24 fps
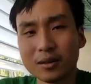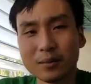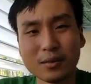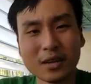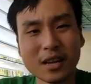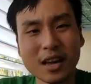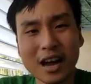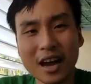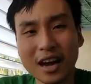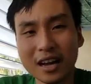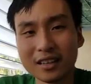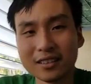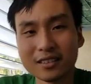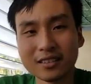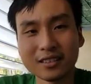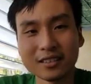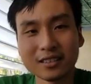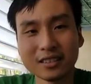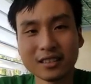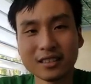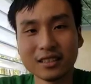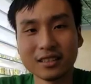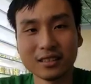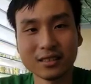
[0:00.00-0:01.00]
behind the
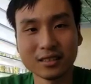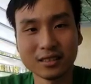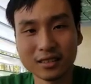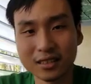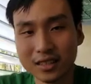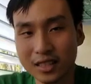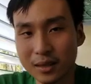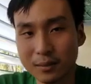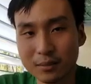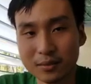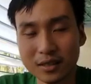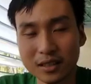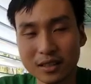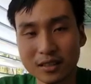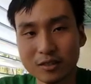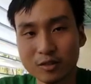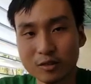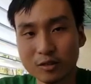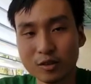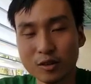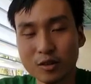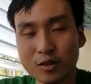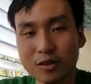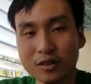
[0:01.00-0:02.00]
scenes tips and
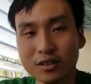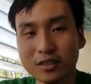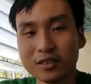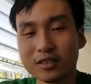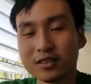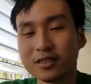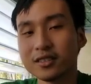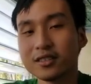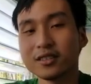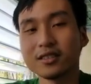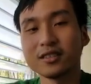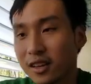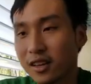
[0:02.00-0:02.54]
tutorials